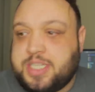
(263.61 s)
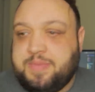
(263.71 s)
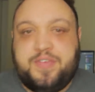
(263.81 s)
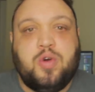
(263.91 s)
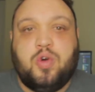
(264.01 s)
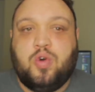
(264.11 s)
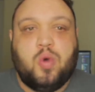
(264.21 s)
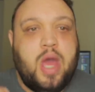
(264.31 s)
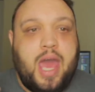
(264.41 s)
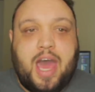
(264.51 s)
Some of you
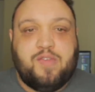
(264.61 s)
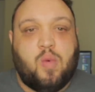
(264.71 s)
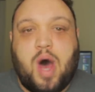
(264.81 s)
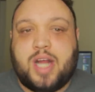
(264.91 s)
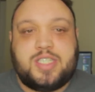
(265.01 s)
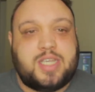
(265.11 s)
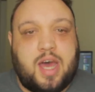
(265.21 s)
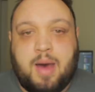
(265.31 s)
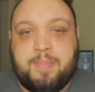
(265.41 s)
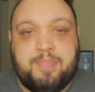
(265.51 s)
who have watched
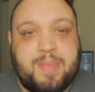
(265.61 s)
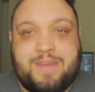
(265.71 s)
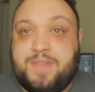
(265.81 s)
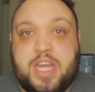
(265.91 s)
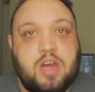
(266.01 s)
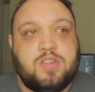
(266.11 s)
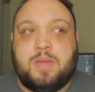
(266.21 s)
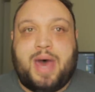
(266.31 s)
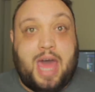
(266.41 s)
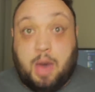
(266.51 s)
um, my
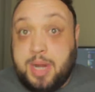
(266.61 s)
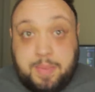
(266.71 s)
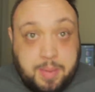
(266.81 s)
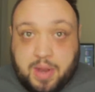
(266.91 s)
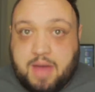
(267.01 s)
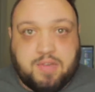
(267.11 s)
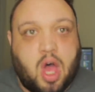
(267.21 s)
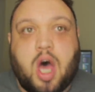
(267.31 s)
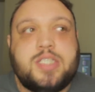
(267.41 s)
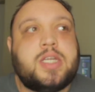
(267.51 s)
videos about how many people I've
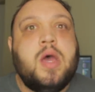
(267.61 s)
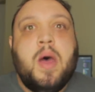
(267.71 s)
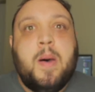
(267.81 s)
lost,